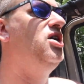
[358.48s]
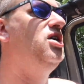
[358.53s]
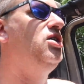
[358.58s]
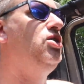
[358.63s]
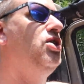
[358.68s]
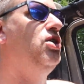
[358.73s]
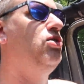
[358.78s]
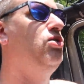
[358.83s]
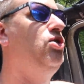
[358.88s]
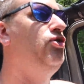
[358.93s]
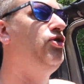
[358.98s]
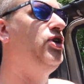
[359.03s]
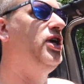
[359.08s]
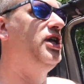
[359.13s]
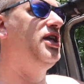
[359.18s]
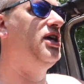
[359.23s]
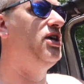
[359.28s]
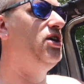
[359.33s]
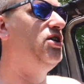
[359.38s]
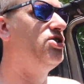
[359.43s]
You get a roof
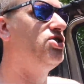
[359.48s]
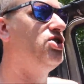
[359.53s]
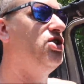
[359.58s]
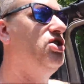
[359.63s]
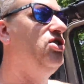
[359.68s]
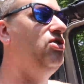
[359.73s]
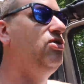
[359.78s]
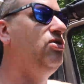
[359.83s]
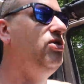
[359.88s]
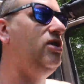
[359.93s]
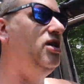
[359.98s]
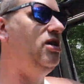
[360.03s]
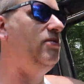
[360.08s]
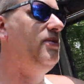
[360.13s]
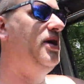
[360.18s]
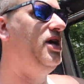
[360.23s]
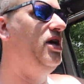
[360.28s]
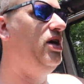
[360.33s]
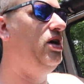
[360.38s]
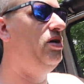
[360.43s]
like that also
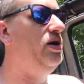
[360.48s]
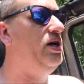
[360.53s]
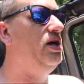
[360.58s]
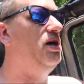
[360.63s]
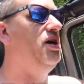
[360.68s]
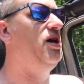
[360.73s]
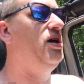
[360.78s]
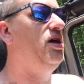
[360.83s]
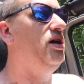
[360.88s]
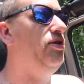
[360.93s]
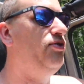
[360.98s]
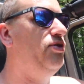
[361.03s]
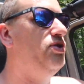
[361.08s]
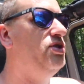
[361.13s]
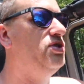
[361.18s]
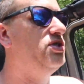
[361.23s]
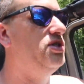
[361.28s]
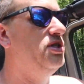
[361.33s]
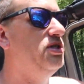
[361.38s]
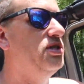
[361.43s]
at AOAA, for
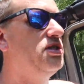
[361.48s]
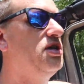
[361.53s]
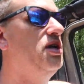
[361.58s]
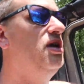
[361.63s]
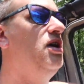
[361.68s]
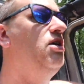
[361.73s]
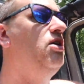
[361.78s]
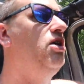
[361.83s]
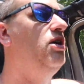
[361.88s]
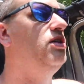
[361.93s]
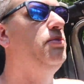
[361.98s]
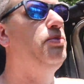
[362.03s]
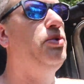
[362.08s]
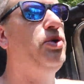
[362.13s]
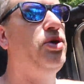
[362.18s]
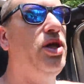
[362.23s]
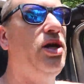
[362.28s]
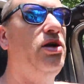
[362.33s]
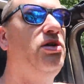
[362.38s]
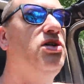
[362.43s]
instance, on the
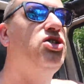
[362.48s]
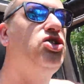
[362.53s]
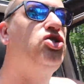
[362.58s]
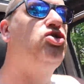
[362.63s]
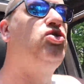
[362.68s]
Polaris